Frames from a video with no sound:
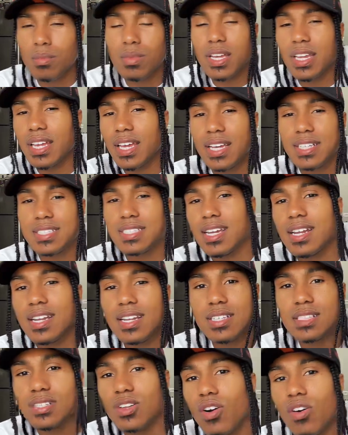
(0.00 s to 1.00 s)
So I'm looking to get
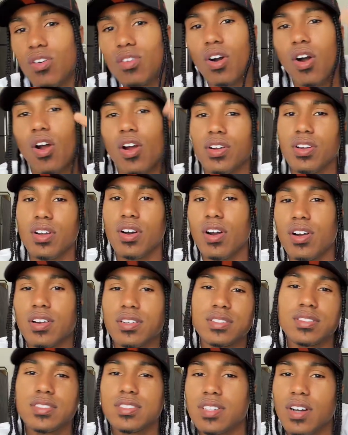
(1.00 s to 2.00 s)
10 of these little
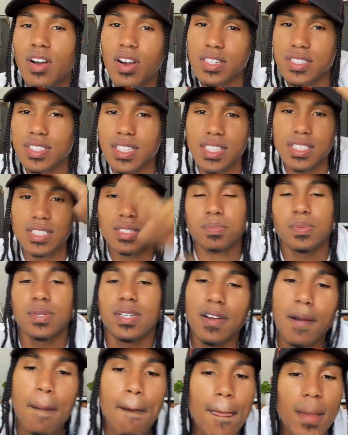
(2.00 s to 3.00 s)
heart things
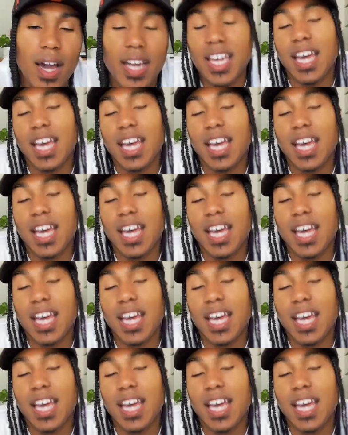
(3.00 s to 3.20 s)
up here.